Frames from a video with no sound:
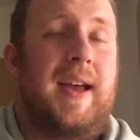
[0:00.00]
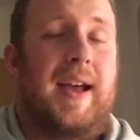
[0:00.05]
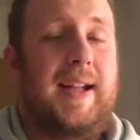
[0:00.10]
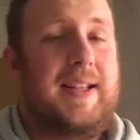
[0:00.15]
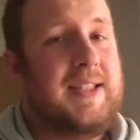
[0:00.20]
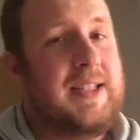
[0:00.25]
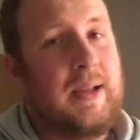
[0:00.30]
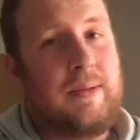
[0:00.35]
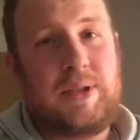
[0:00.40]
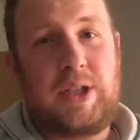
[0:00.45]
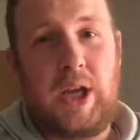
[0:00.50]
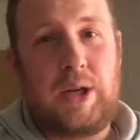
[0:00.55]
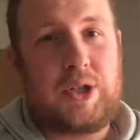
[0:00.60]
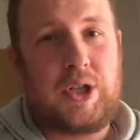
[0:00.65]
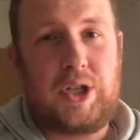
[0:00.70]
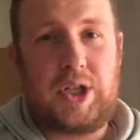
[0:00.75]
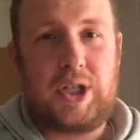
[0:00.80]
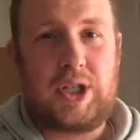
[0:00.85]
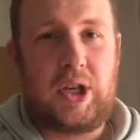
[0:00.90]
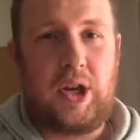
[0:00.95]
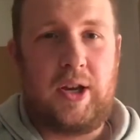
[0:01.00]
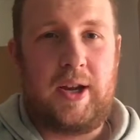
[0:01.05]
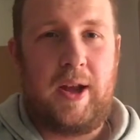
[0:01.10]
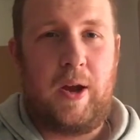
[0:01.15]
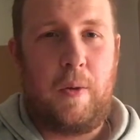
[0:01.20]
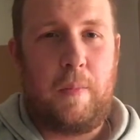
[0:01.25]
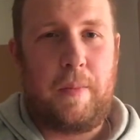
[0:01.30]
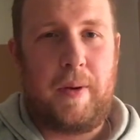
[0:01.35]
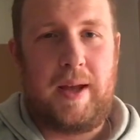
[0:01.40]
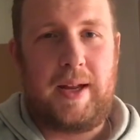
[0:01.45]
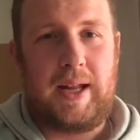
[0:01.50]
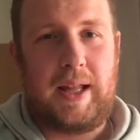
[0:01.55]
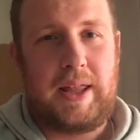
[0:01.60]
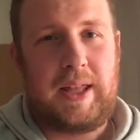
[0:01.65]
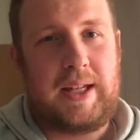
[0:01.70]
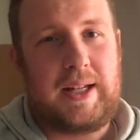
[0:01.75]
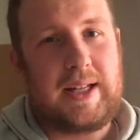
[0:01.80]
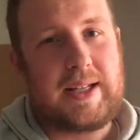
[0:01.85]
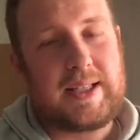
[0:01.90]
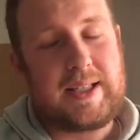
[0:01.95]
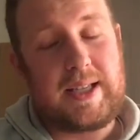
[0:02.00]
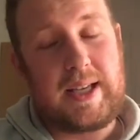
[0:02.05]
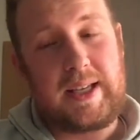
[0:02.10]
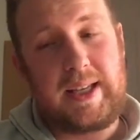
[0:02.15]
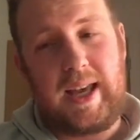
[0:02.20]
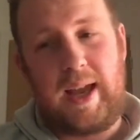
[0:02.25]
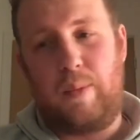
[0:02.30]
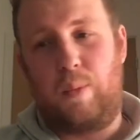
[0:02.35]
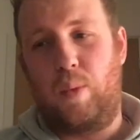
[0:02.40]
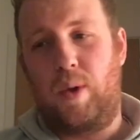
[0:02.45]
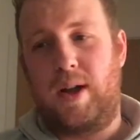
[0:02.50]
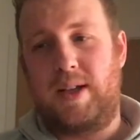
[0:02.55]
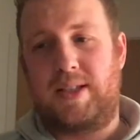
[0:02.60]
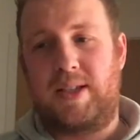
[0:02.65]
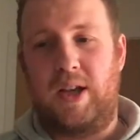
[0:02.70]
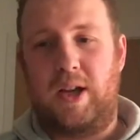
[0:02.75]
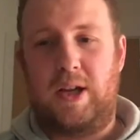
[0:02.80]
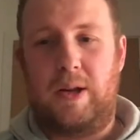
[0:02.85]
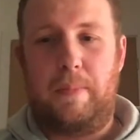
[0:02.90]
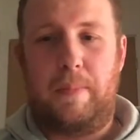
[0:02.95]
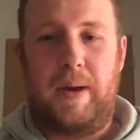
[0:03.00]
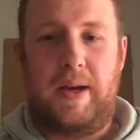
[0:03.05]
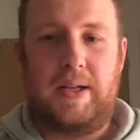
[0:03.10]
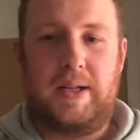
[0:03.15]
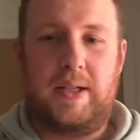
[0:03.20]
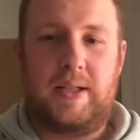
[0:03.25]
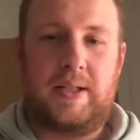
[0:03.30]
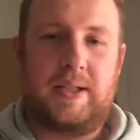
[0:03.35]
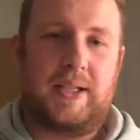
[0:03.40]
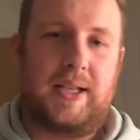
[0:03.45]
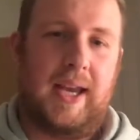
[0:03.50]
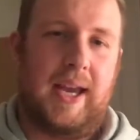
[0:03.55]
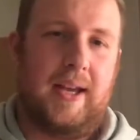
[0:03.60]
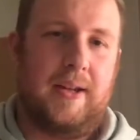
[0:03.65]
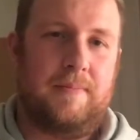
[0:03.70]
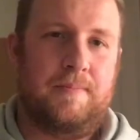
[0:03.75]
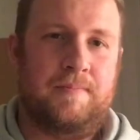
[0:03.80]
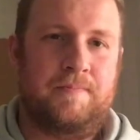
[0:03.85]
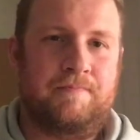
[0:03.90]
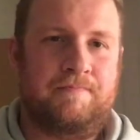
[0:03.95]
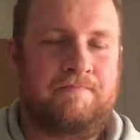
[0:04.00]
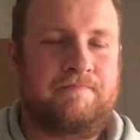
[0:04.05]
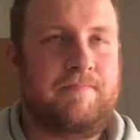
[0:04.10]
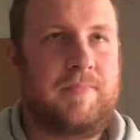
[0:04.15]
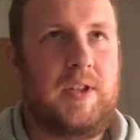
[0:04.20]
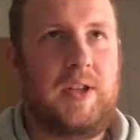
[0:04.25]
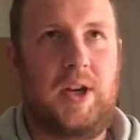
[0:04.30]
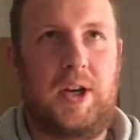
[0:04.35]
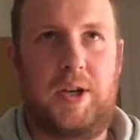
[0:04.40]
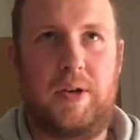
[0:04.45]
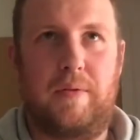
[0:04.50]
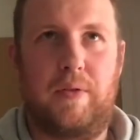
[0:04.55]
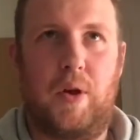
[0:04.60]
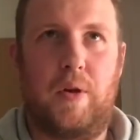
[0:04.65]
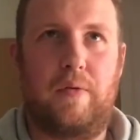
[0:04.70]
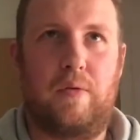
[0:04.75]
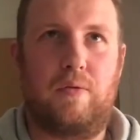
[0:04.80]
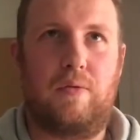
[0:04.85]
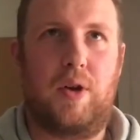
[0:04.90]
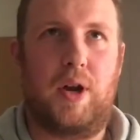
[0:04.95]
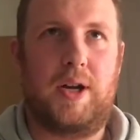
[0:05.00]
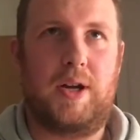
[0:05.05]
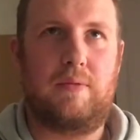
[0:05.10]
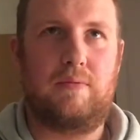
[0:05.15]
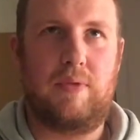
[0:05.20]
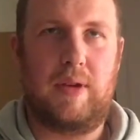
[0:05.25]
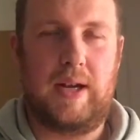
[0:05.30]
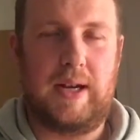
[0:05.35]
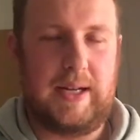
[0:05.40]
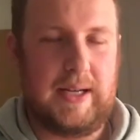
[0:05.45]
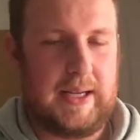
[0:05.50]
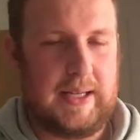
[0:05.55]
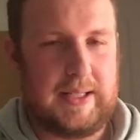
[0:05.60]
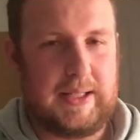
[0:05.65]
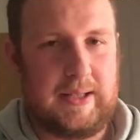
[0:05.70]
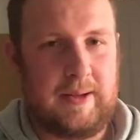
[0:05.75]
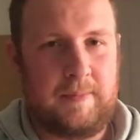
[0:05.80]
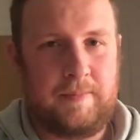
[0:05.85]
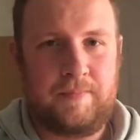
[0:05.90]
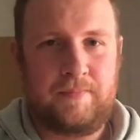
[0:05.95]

And sometimes you just can't help it. And I think this is again where certain opinions get kind of overridden, really, is